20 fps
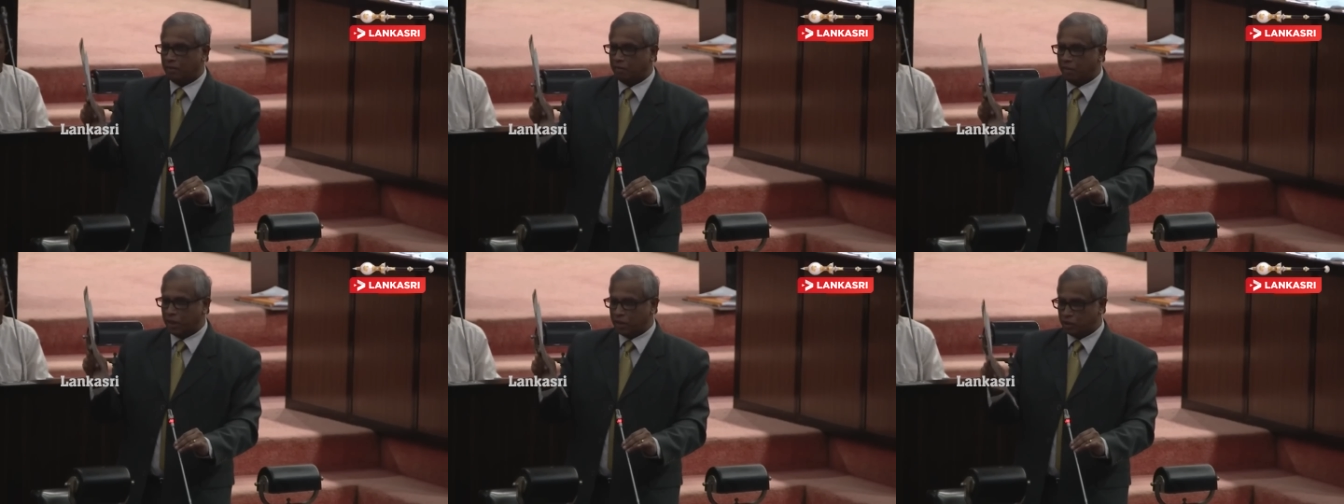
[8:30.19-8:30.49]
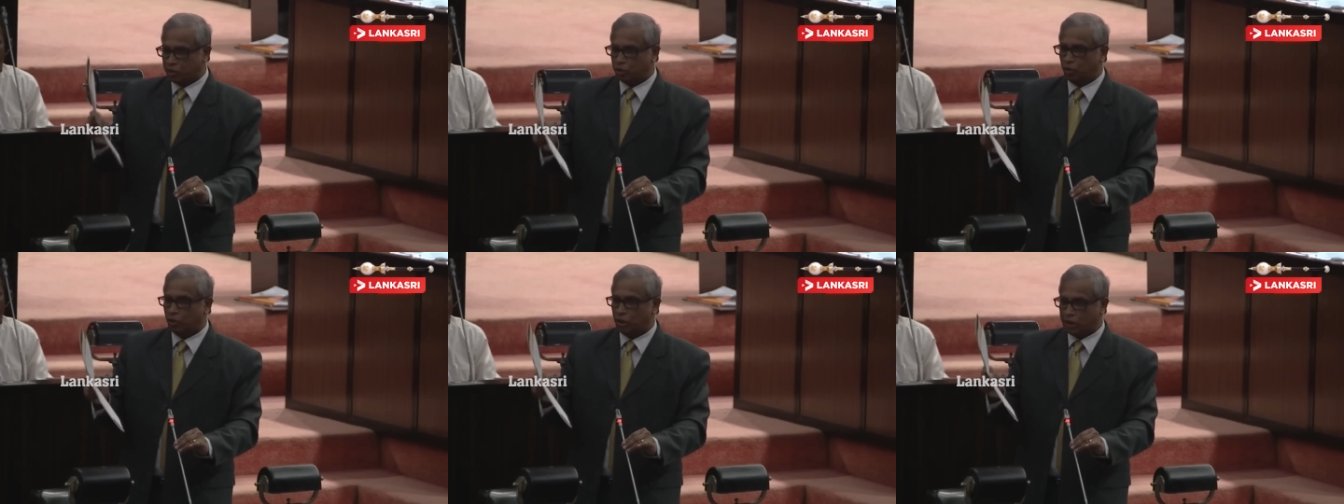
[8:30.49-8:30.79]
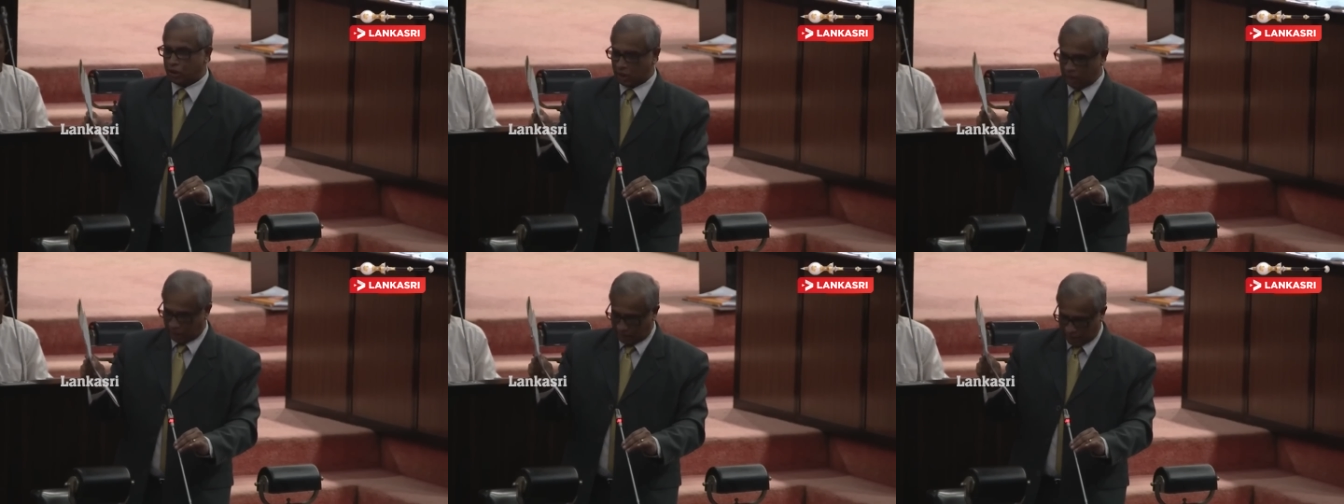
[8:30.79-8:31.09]
best
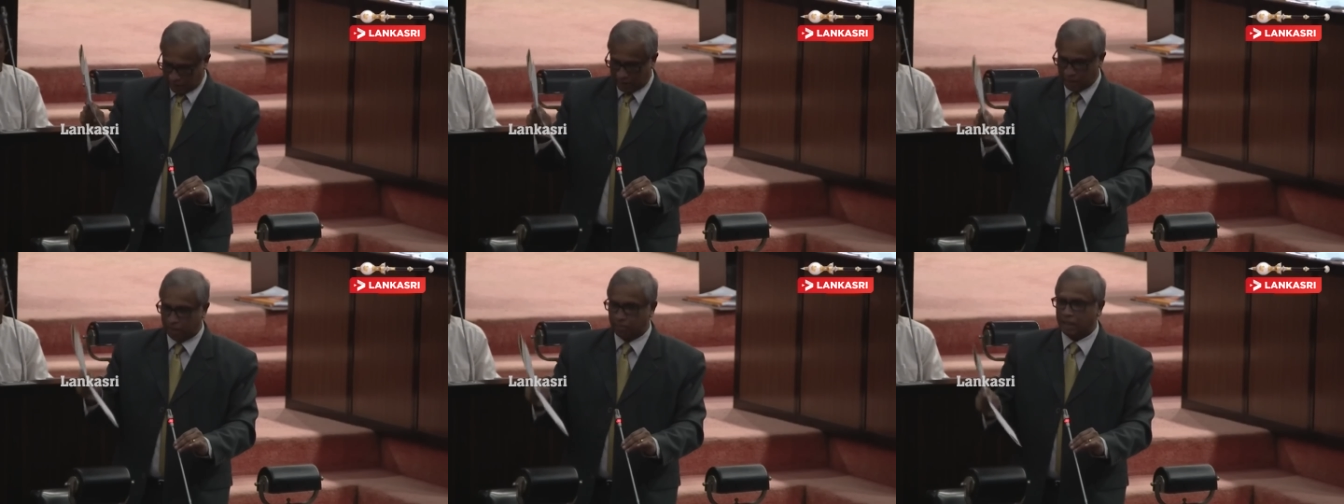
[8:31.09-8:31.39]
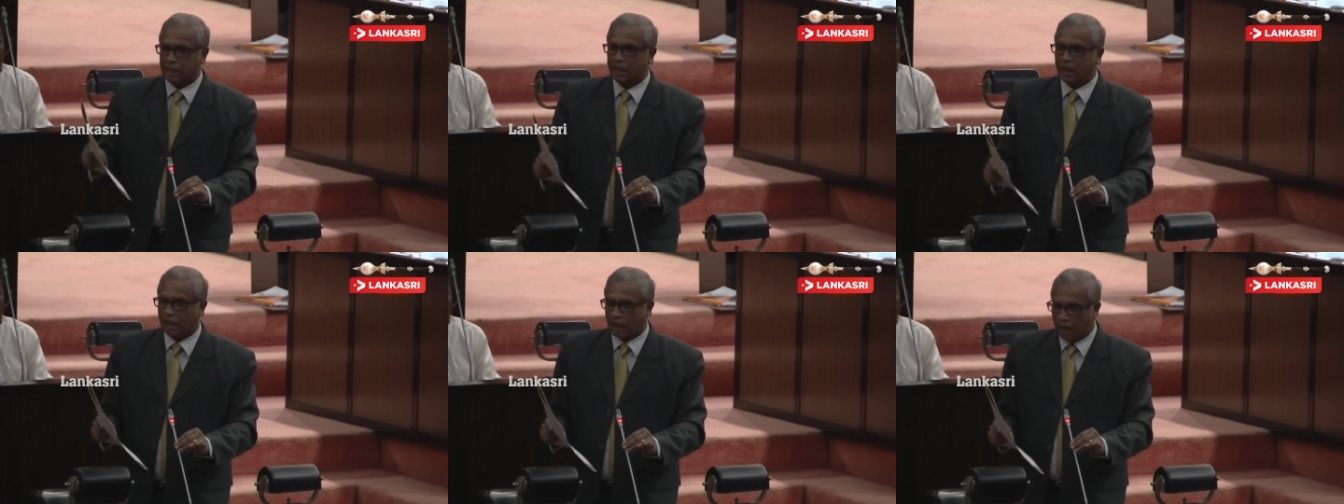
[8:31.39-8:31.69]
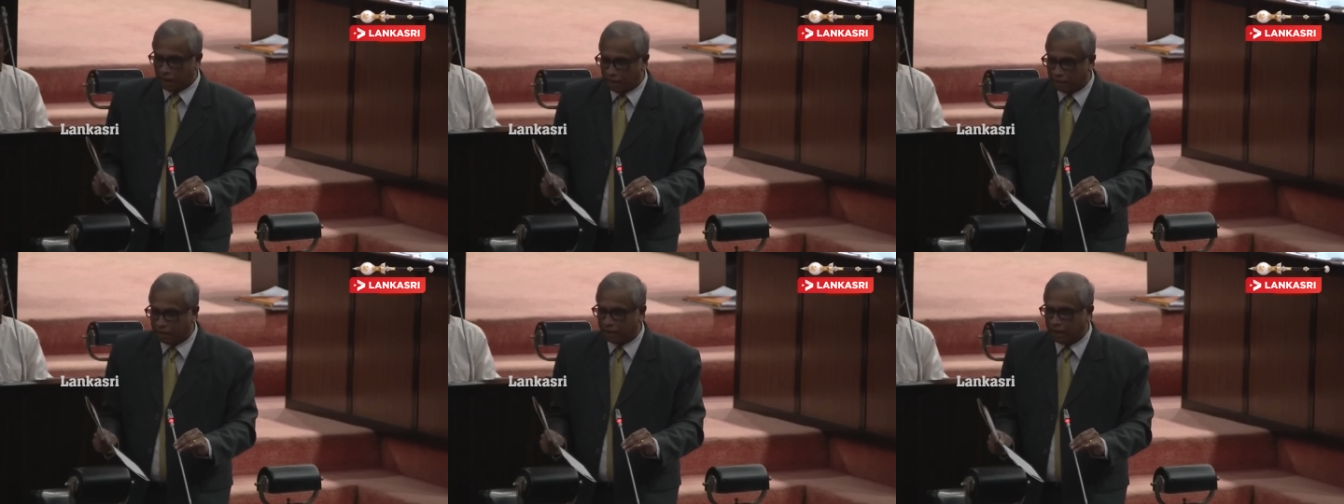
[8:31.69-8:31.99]
judicial system in the
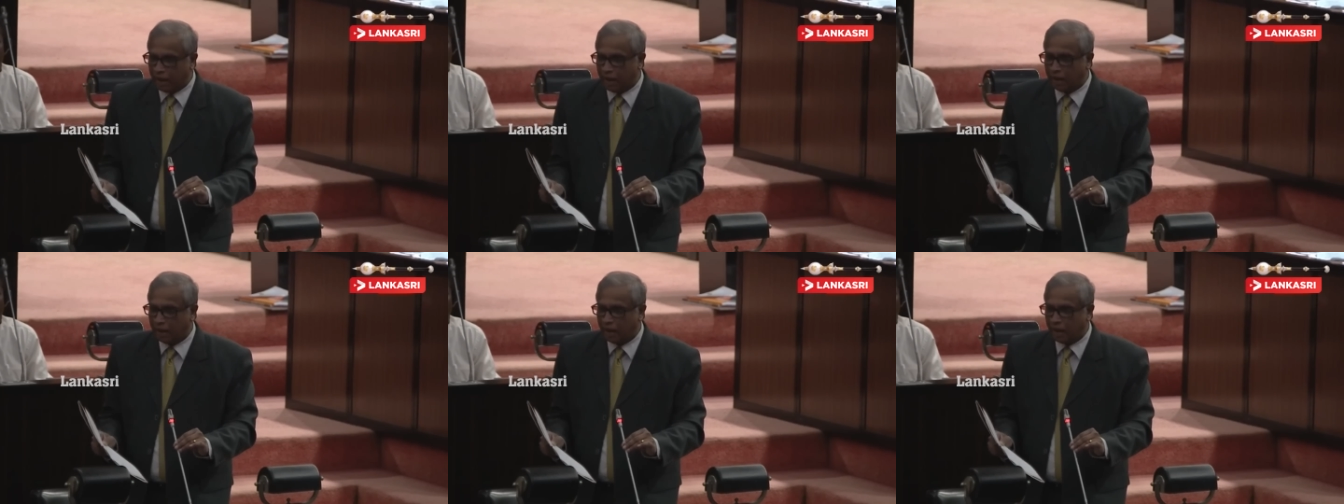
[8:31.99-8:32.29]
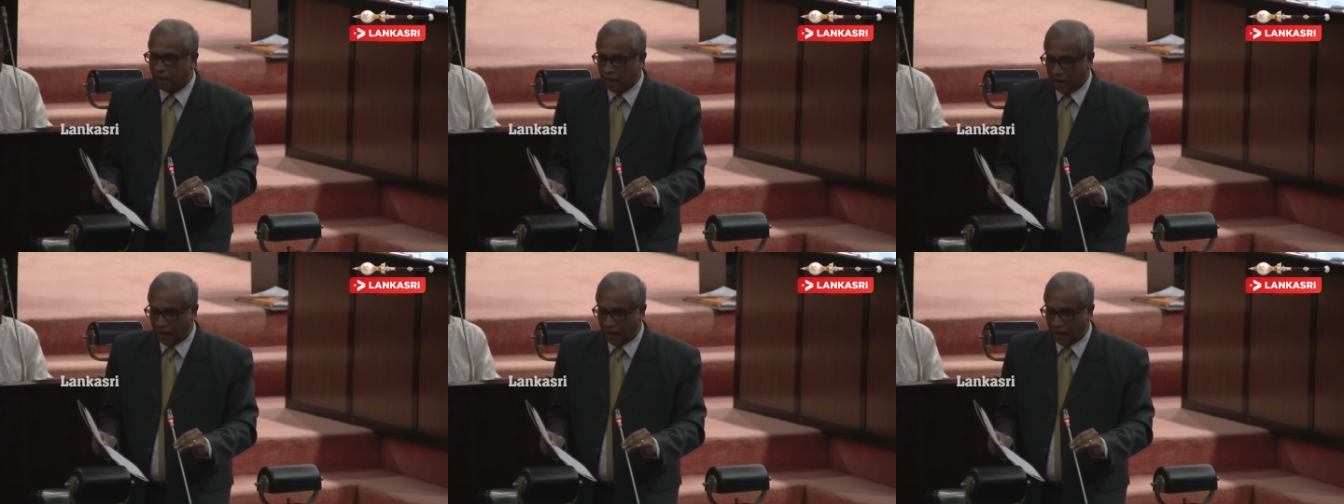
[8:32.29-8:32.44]
country.